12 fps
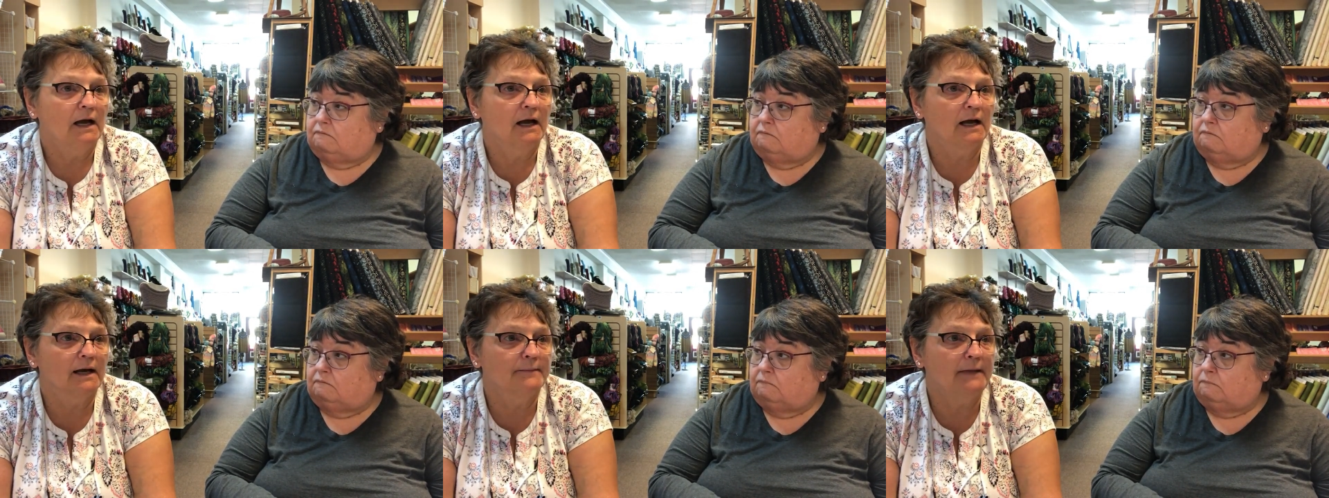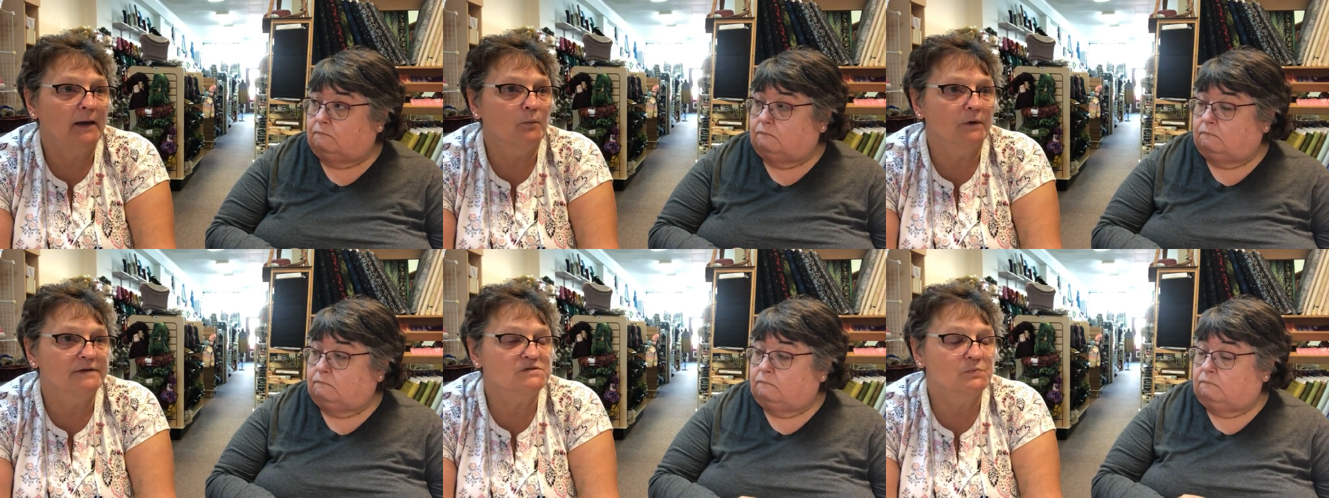Speaker 1: And
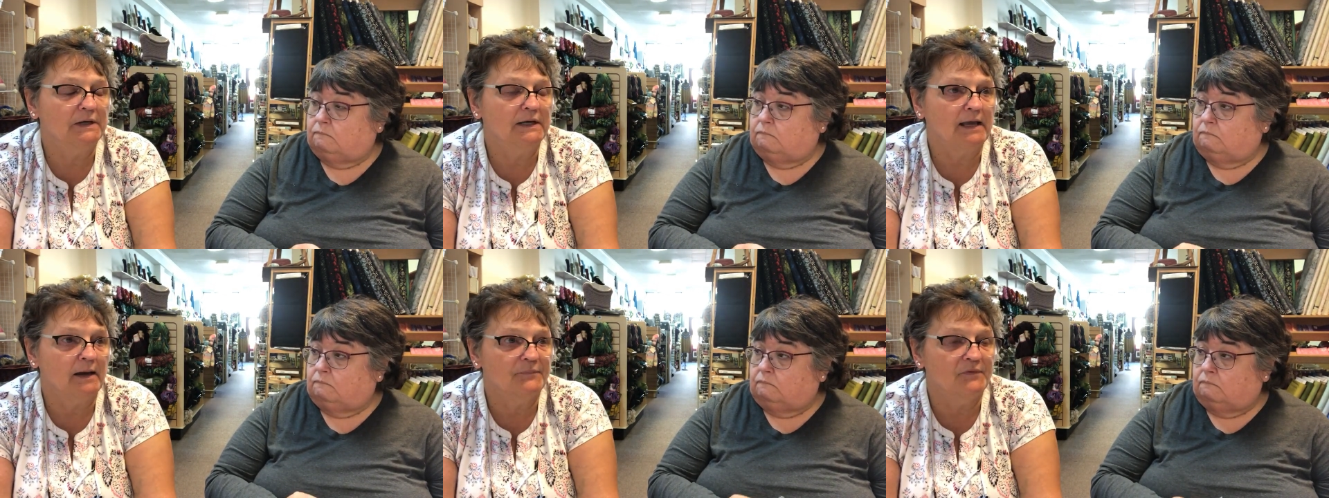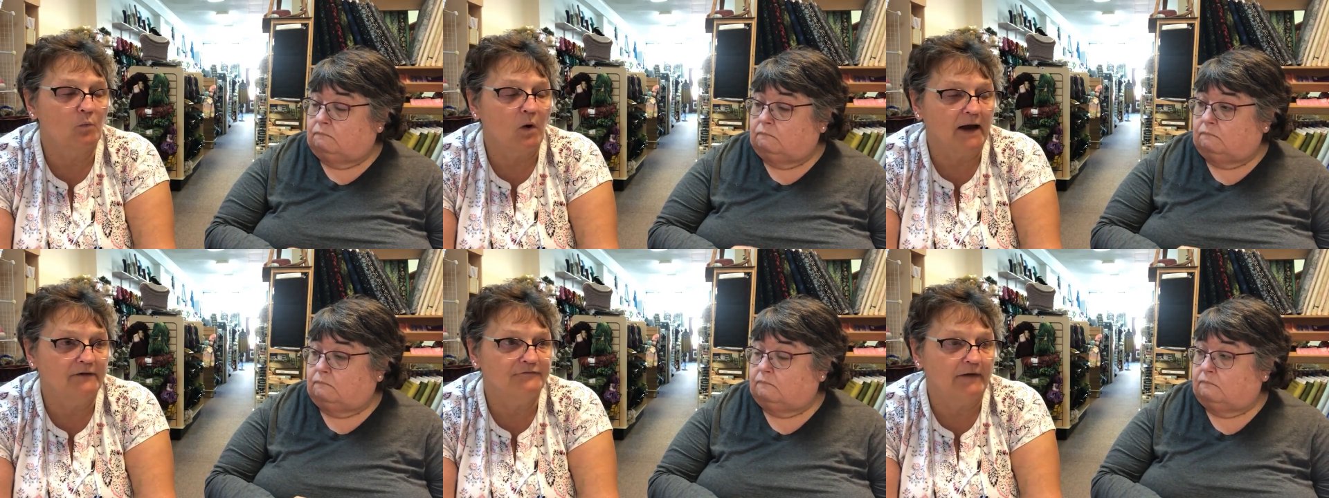once we kept the
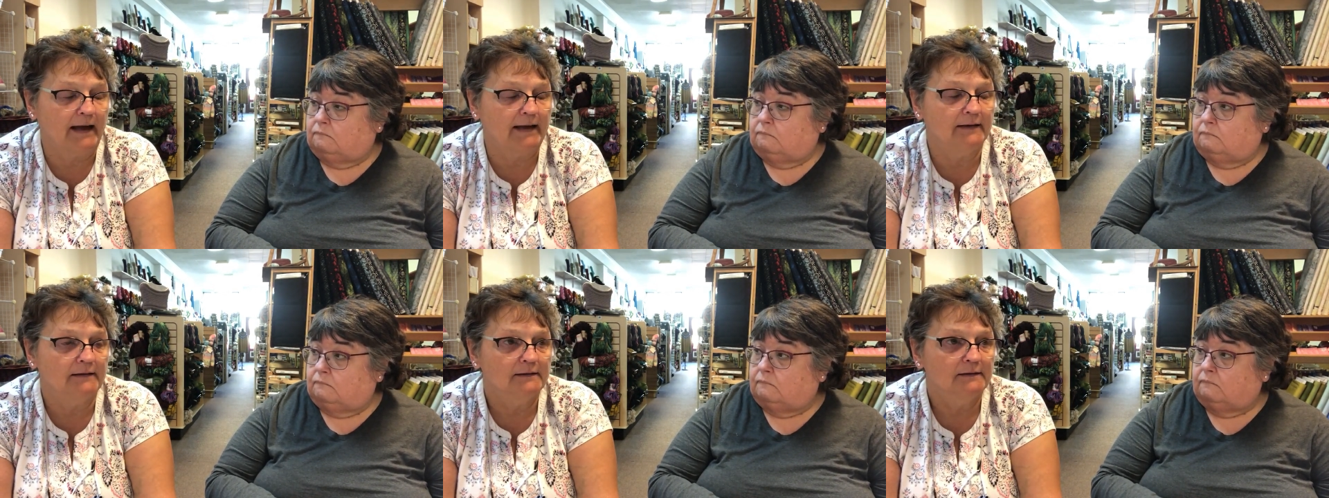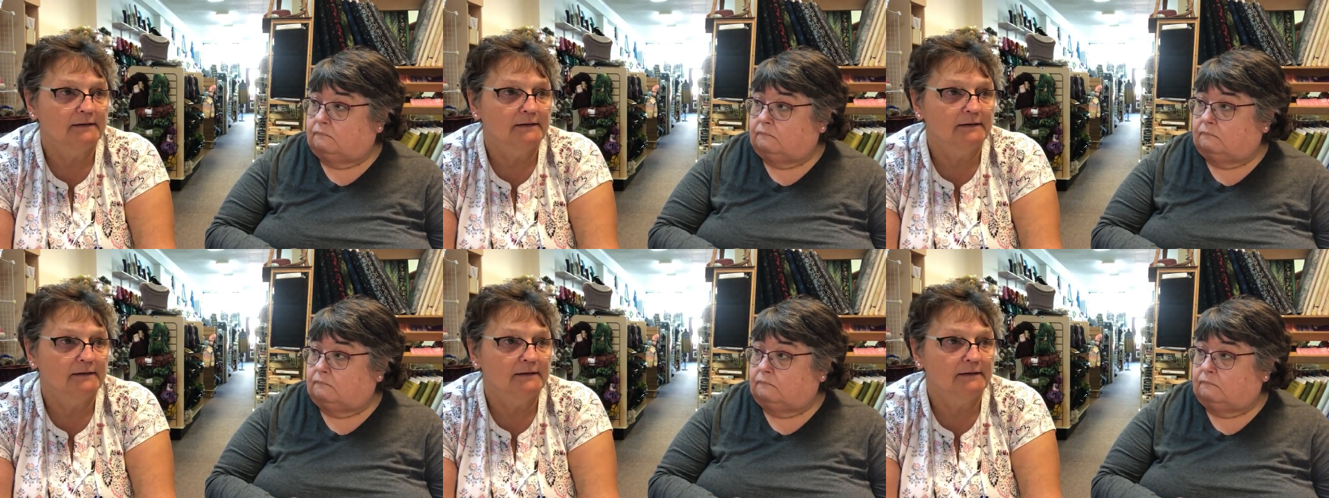Wi-Fi,